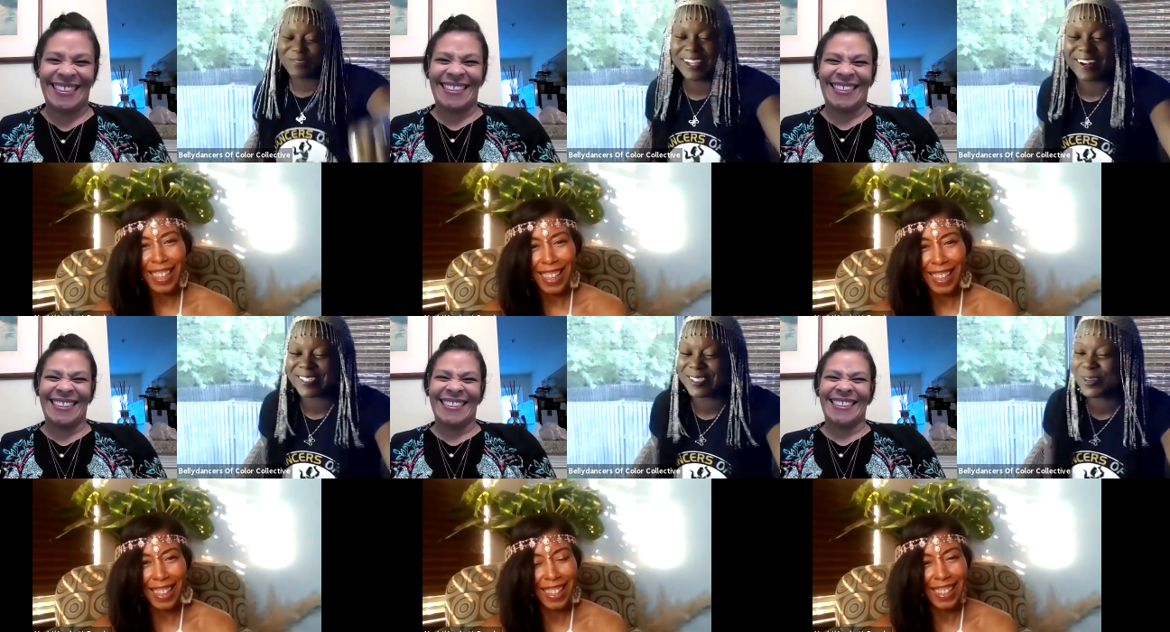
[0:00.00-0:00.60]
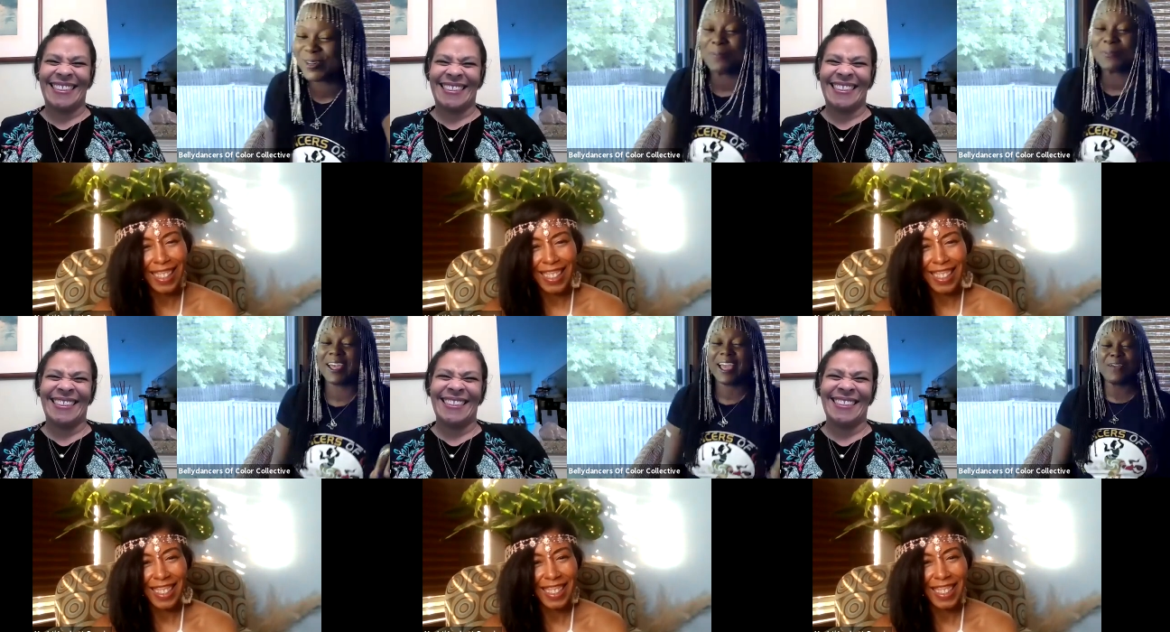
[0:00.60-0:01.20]
Speaker 1: we are so happy to
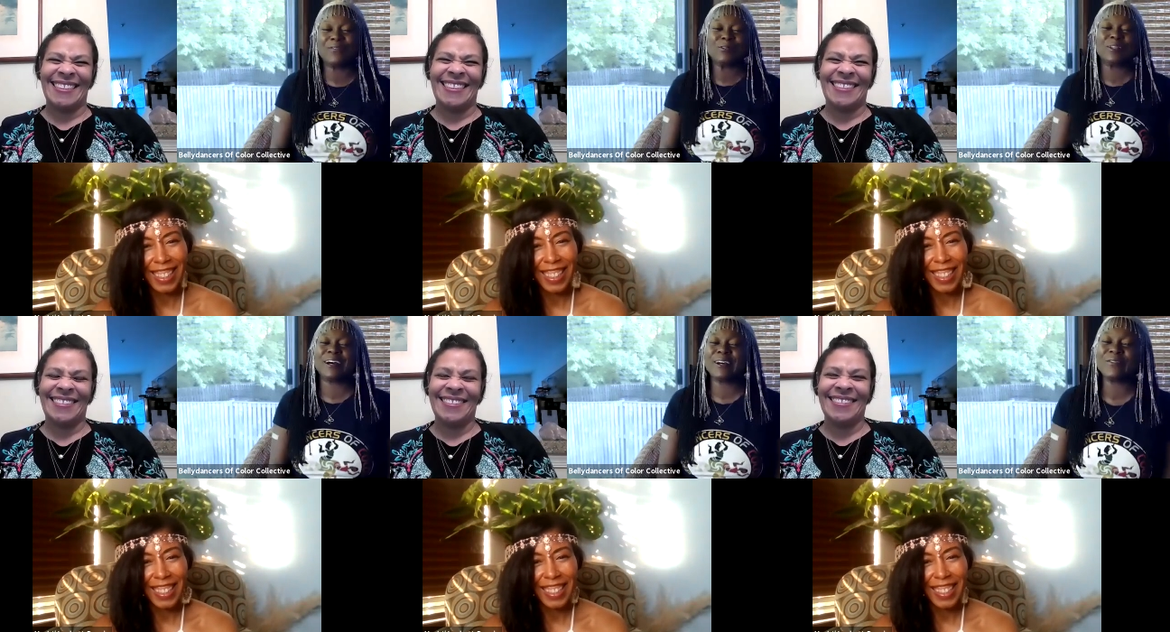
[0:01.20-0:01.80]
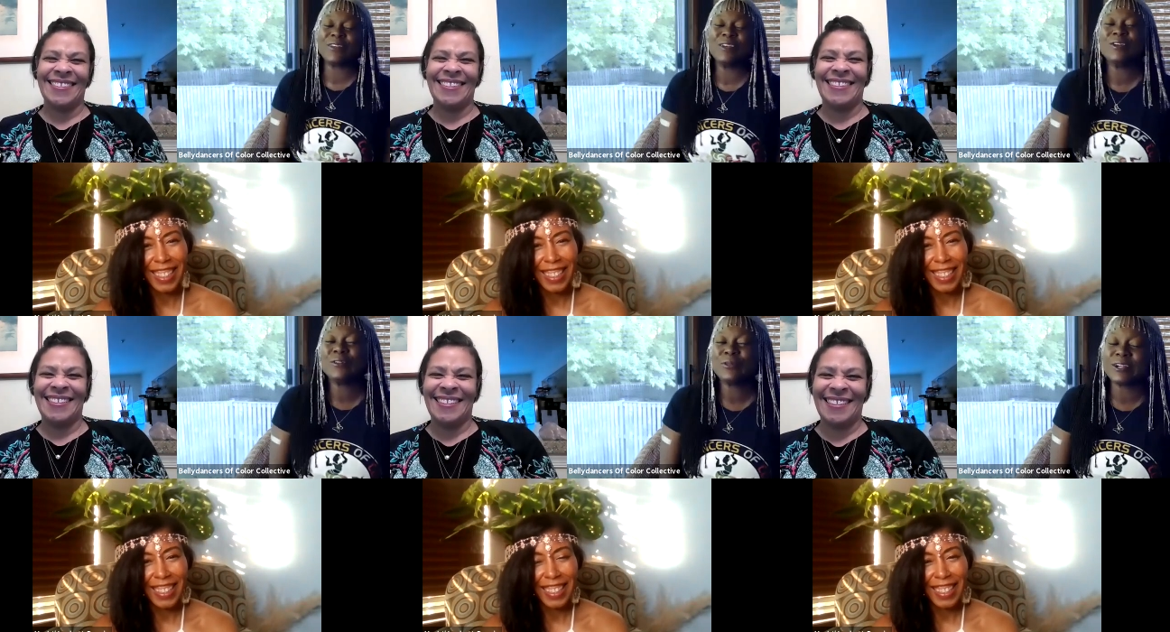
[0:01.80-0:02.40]
have you, love.
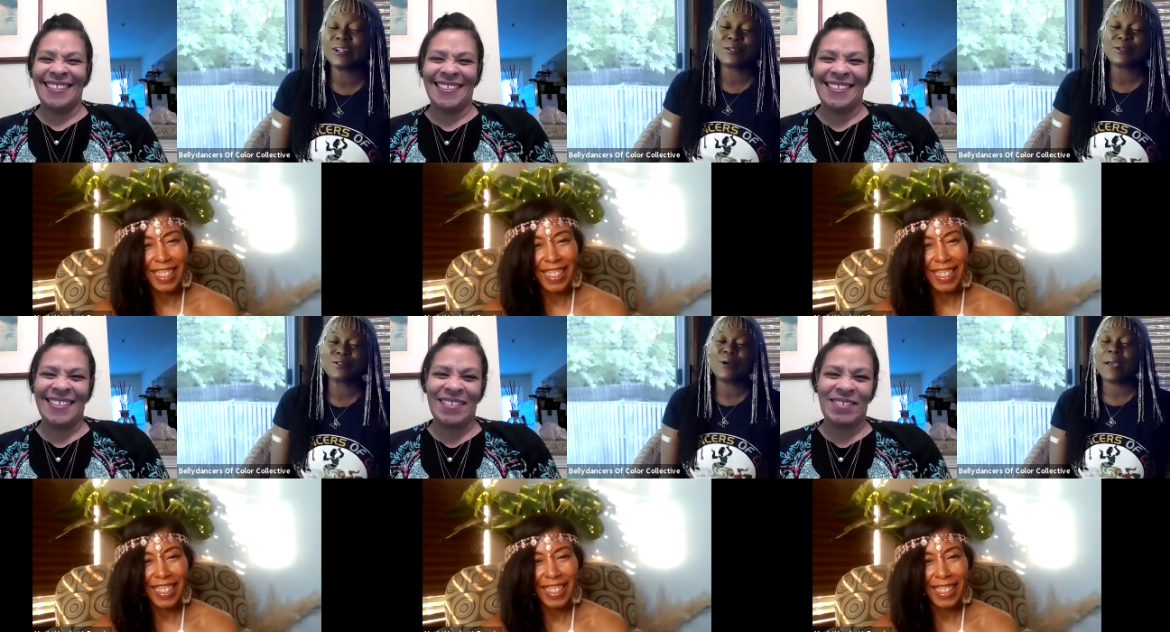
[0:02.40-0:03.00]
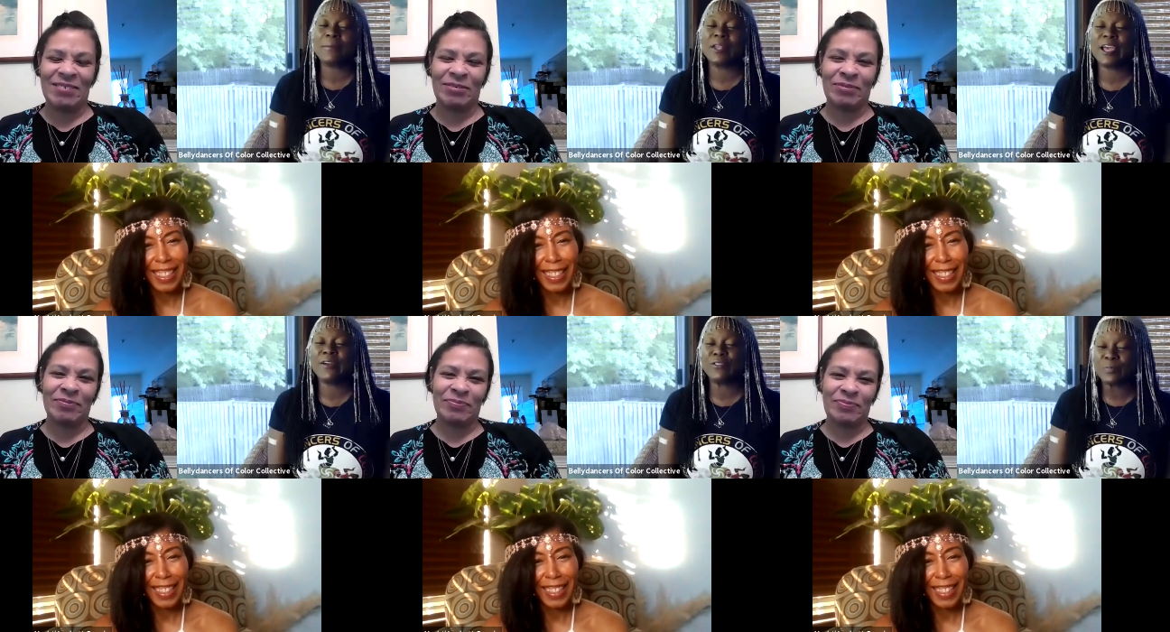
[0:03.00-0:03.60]
We are so, so happy to
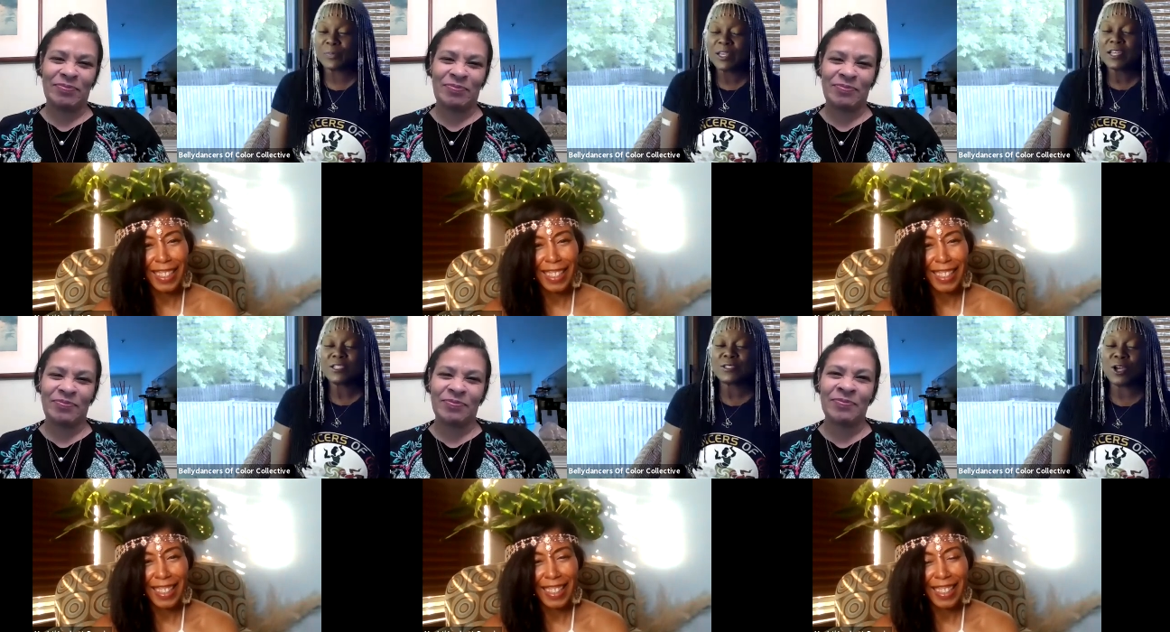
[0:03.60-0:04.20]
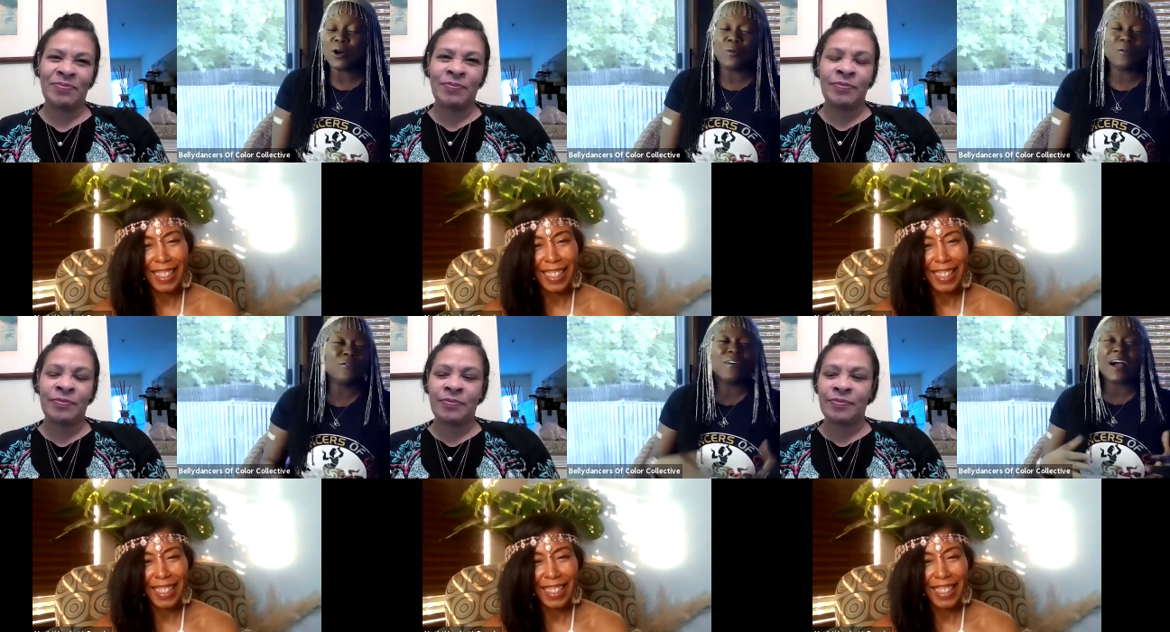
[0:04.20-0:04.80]
have you. So,
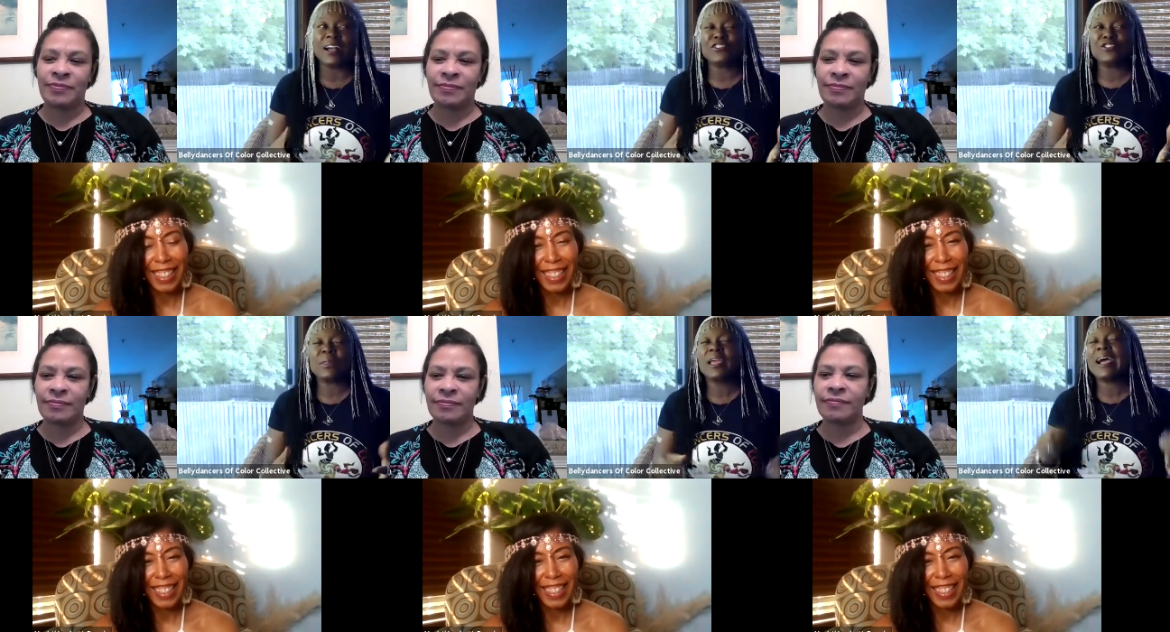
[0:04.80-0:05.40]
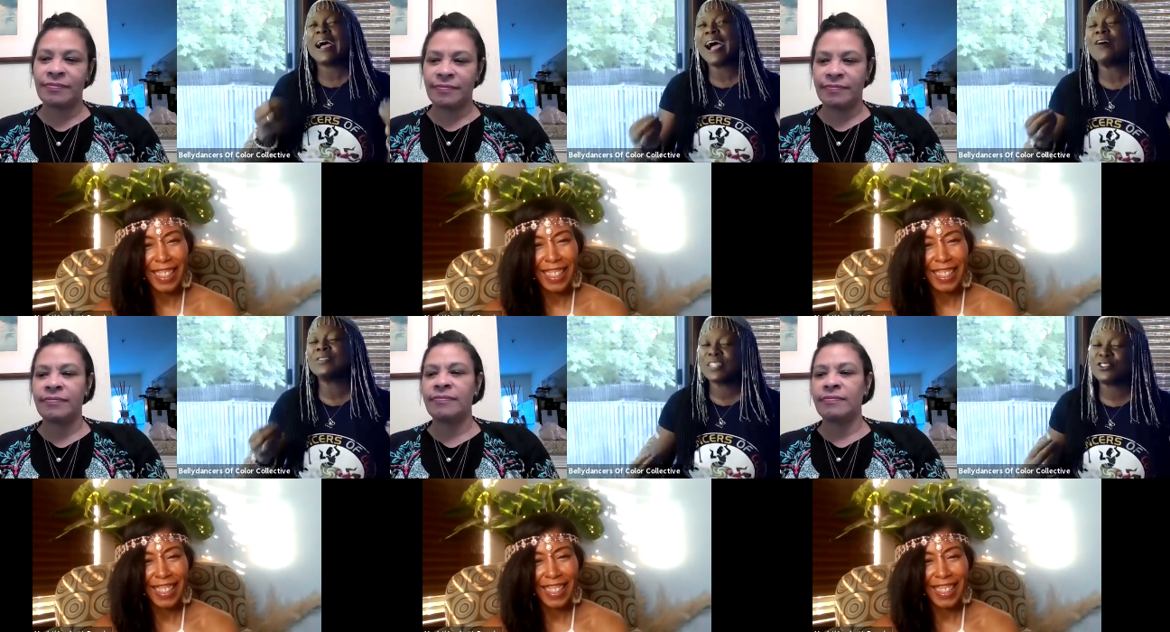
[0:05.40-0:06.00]
Vash,
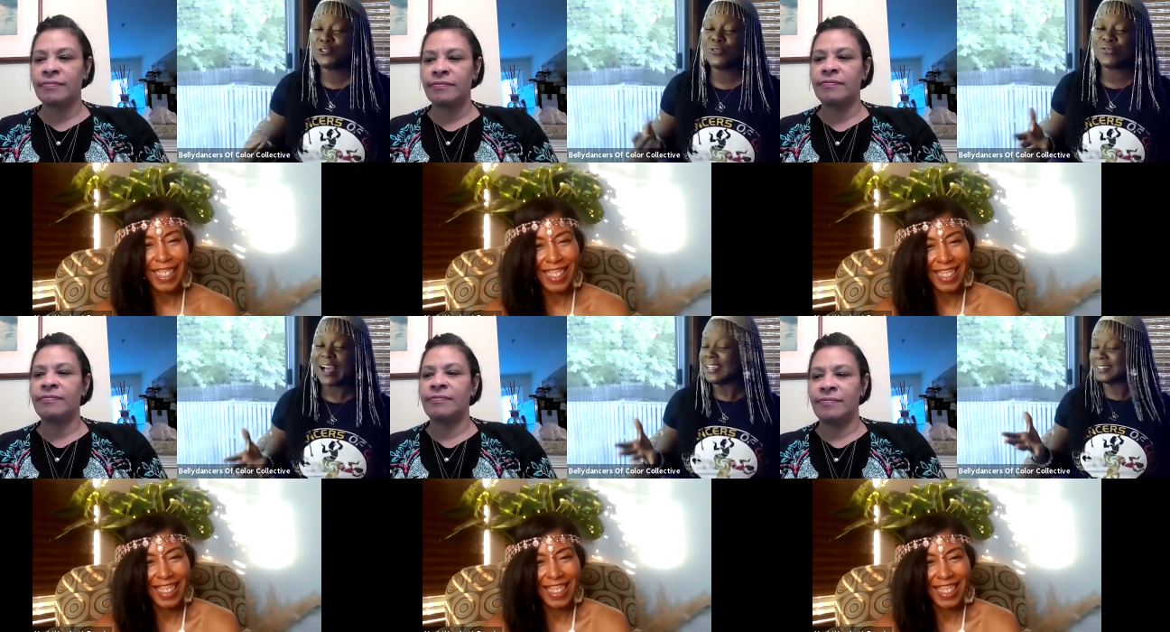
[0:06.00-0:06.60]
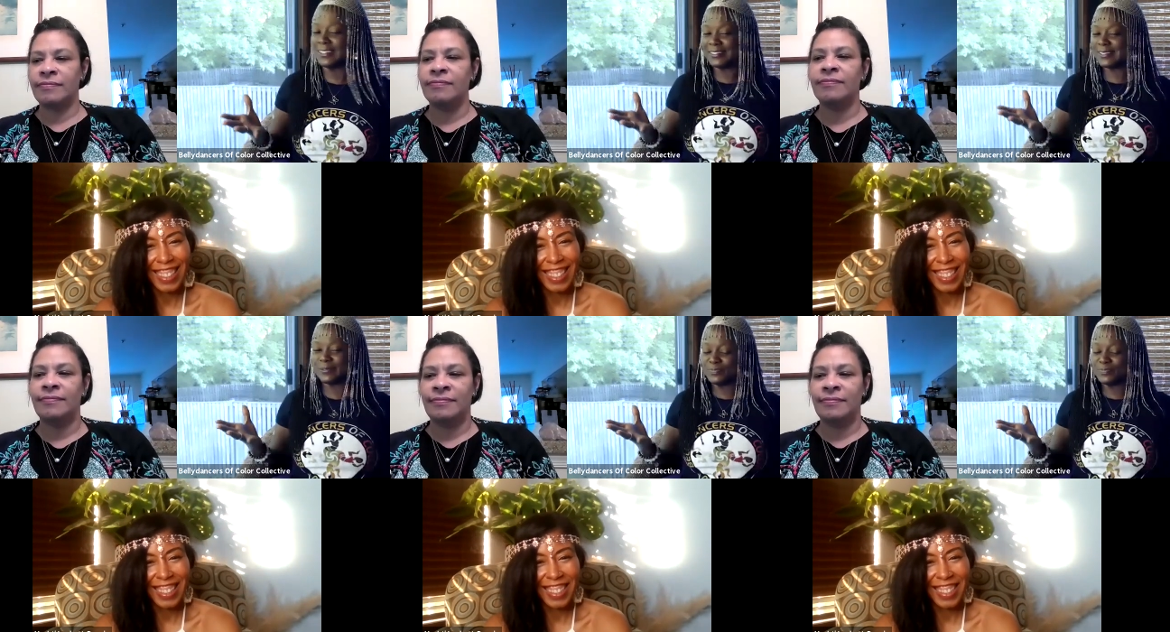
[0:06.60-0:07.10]
how did you find us?